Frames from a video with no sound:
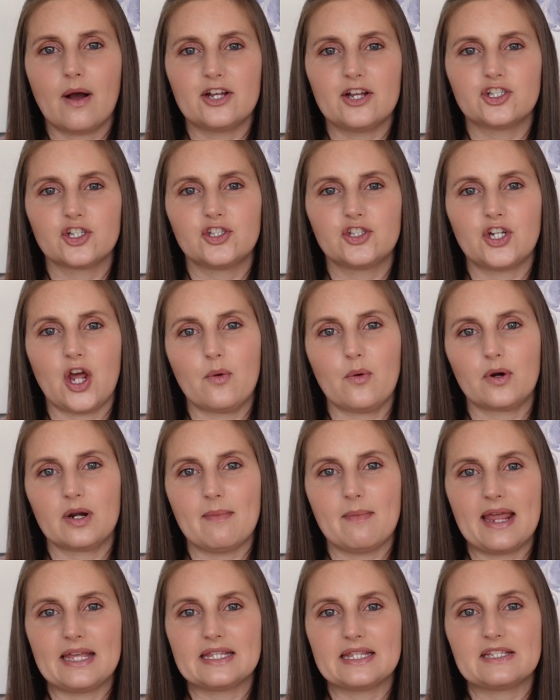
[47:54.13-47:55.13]
I just don't want
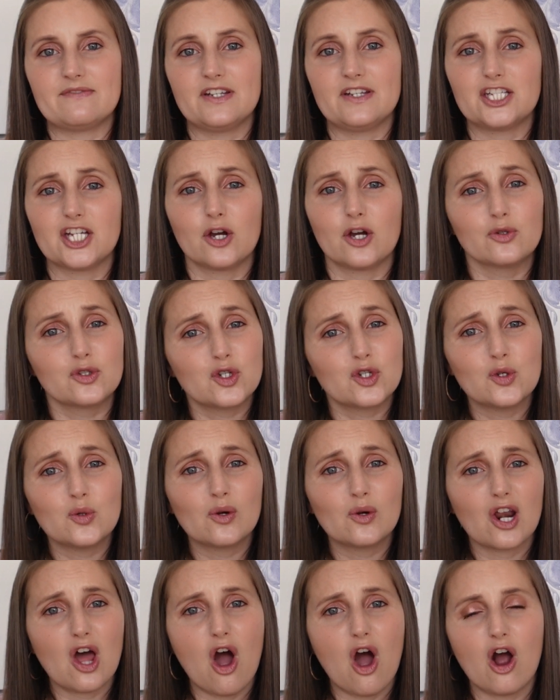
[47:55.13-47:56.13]
to make this video
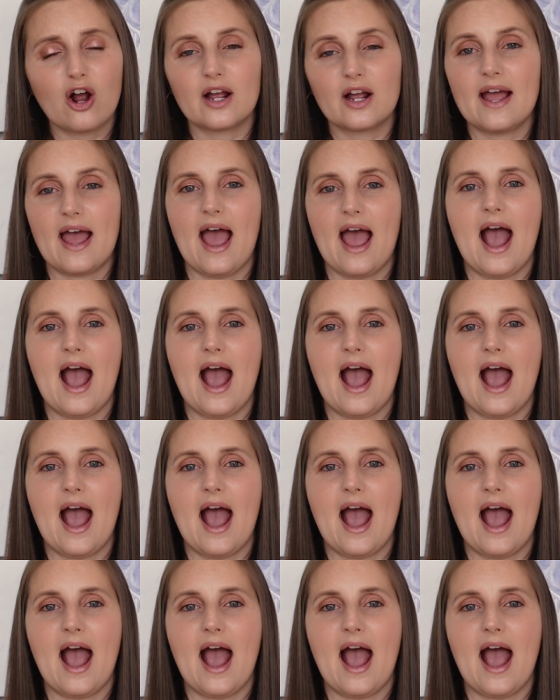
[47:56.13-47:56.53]
too long.